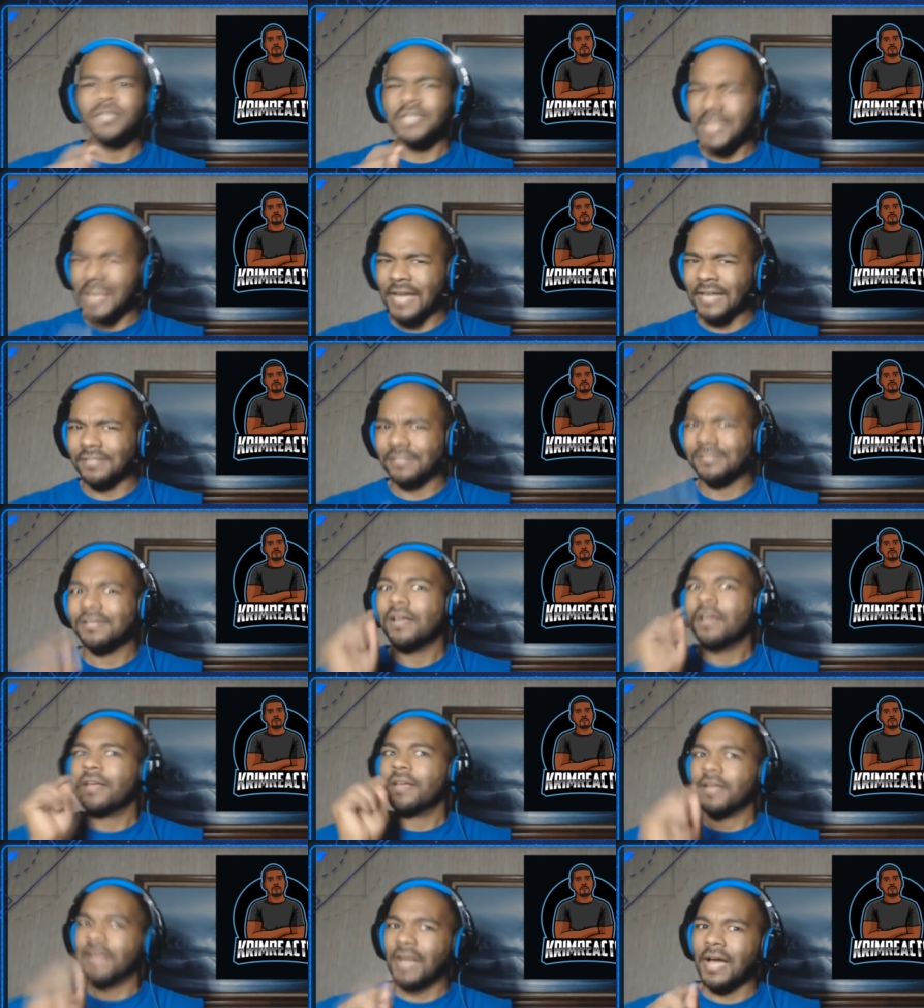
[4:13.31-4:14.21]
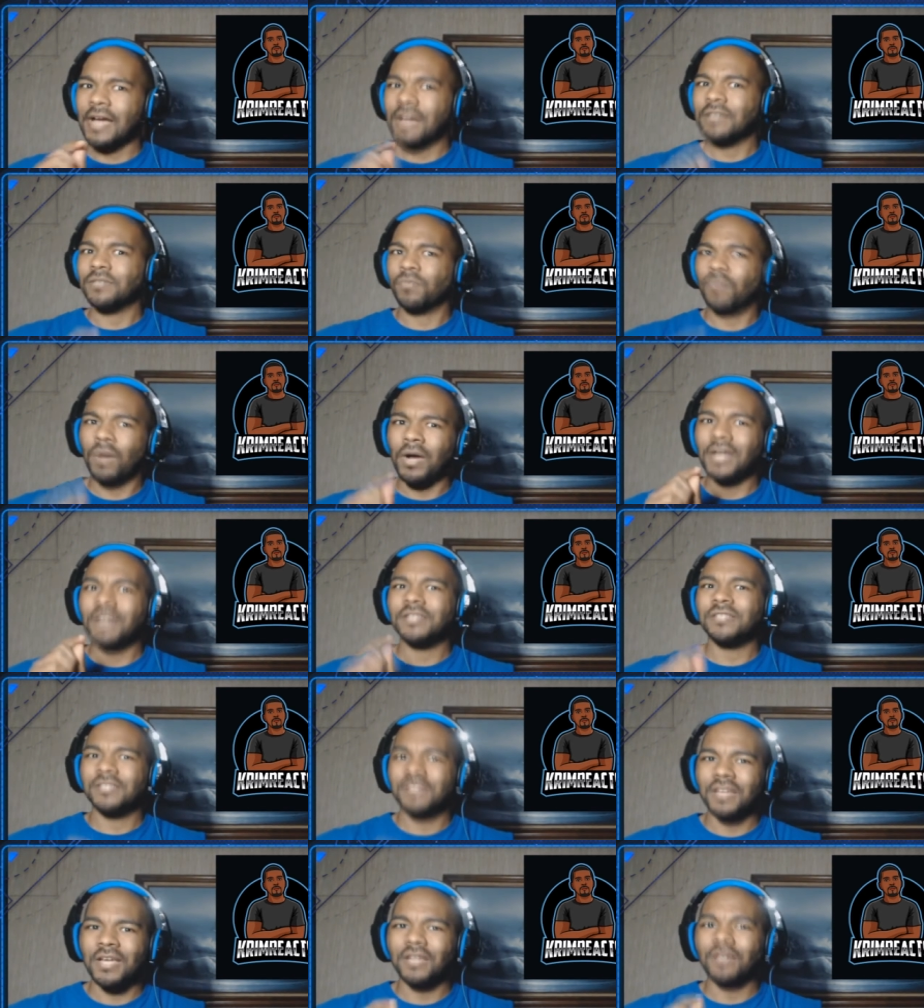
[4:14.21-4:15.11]
Yes, guys, watch
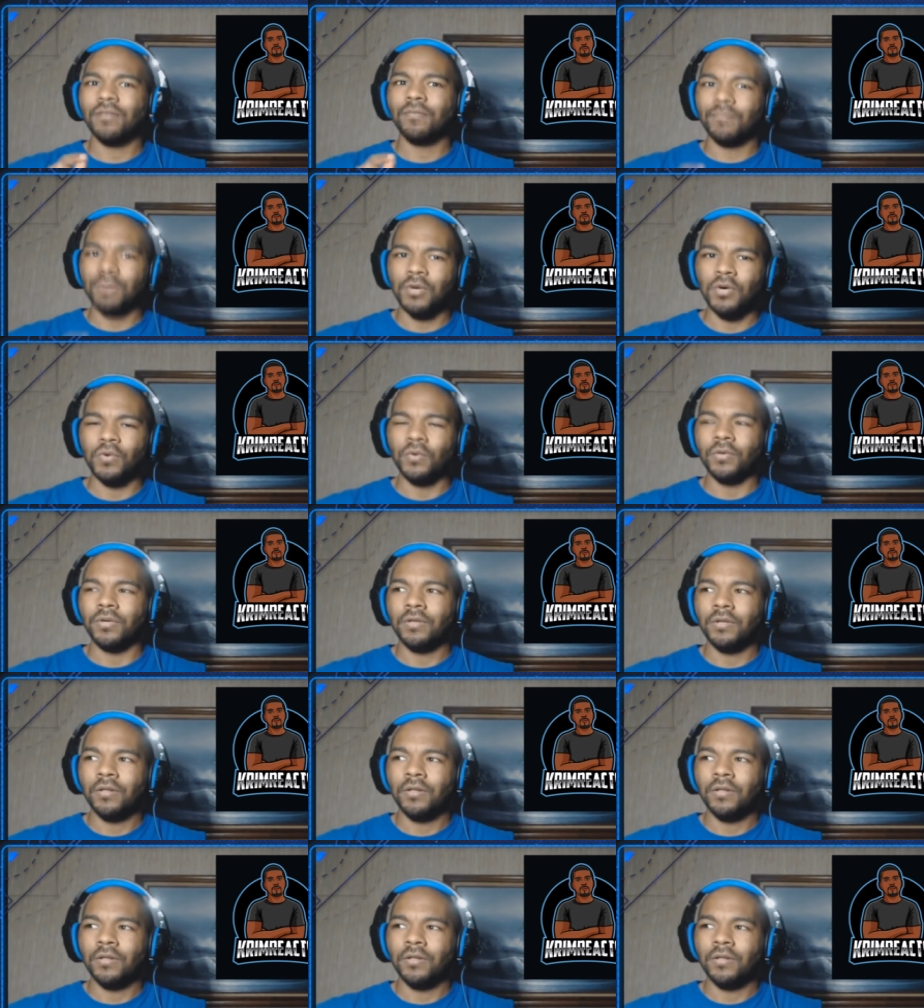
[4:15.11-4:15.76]
Sailor Moon.